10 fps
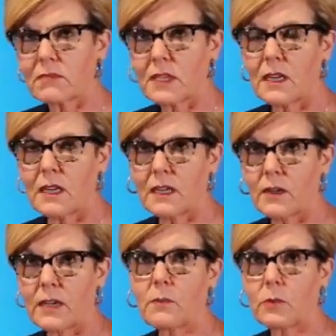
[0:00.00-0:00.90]

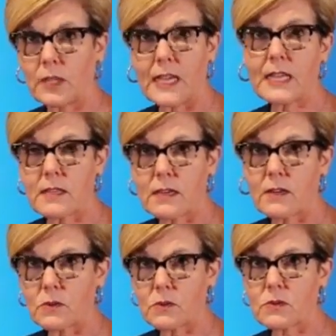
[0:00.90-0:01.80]
uh, will eat
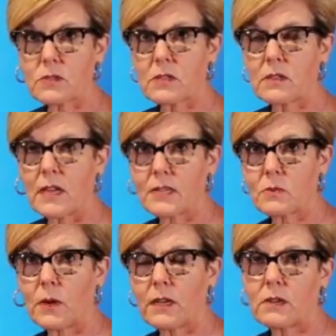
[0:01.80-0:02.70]
those as
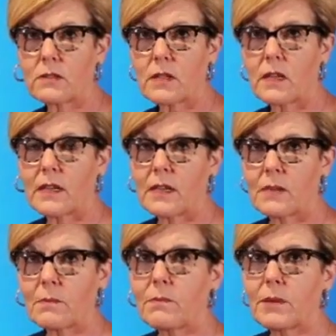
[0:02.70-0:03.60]
well.
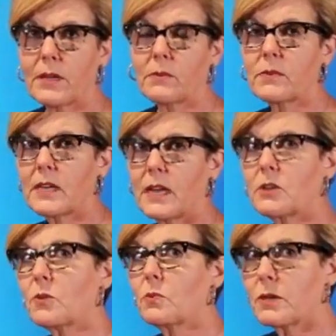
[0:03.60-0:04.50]
Um, but yeah,
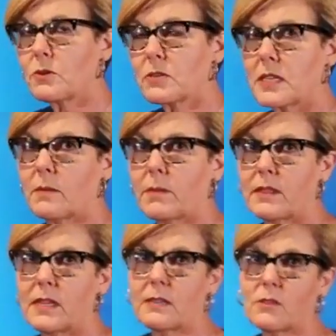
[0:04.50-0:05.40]
you know, rose hip, I
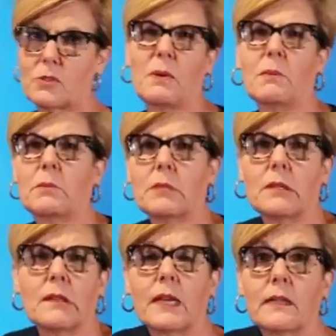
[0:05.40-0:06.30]
think there's probably
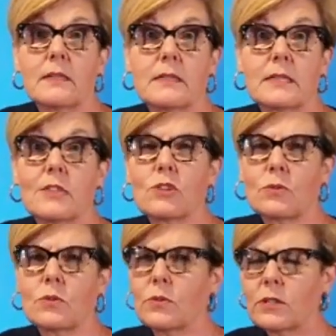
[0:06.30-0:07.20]
like an
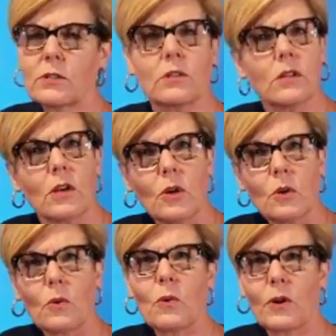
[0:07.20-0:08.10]
essential oil
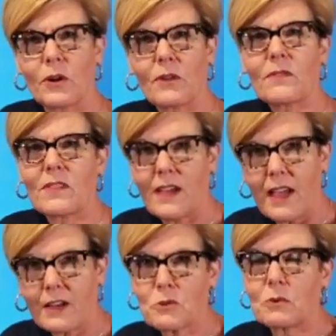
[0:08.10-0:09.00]
or the
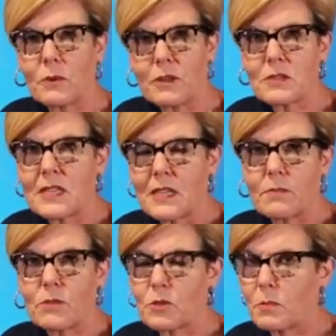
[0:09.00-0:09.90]
actual rose
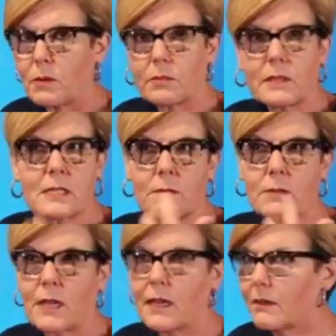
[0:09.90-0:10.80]
hip. There's probably some
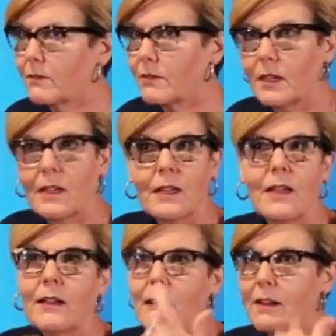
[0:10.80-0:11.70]
kind of vitamin
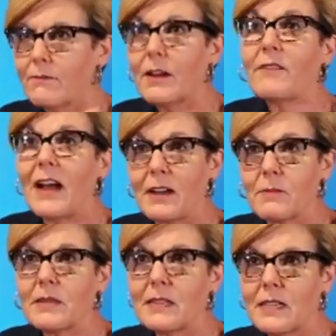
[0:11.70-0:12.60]
C. A, a
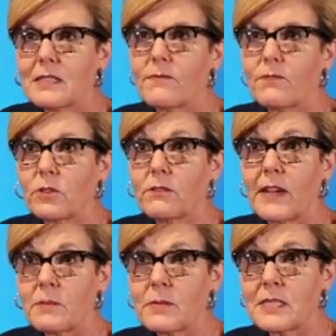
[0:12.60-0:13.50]
vitamin. It's full of
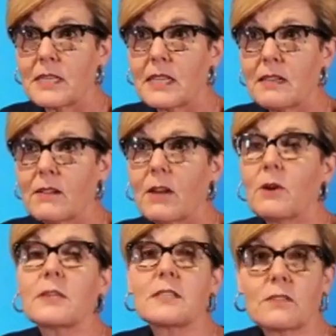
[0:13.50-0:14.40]
vitamin C. Oh,
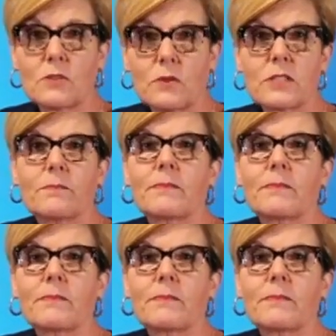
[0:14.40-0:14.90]
it's a source of